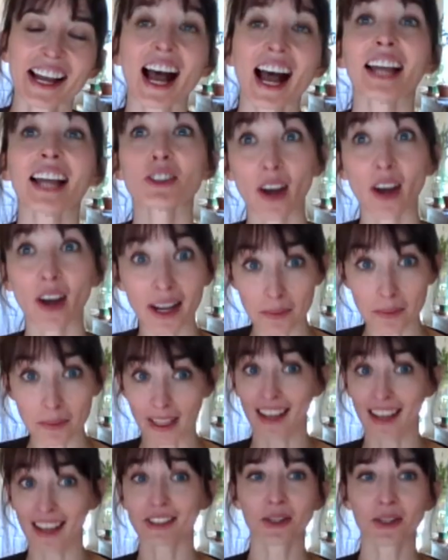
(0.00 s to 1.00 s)
I try to be.
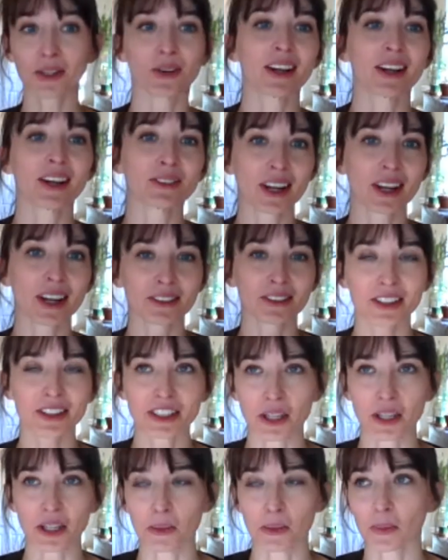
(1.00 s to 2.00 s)
I do. I really
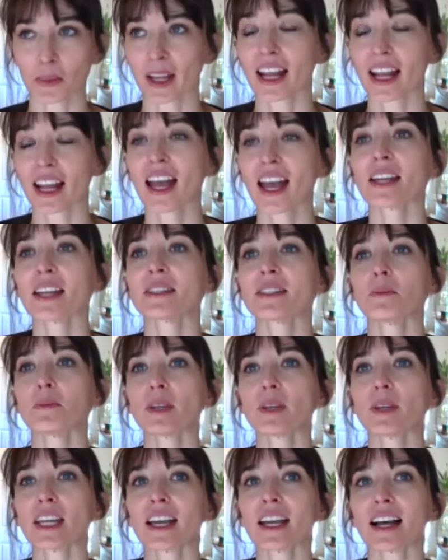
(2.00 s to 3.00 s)
do. But to
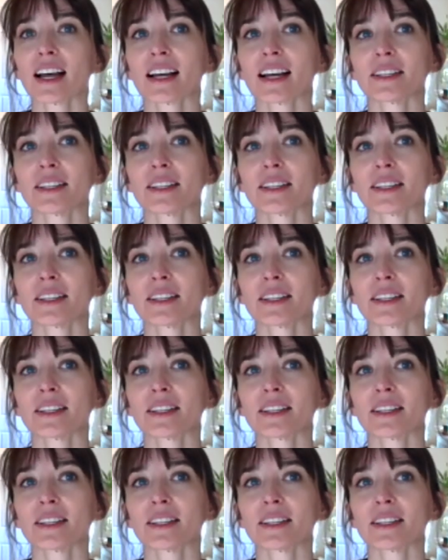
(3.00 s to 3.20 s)
me,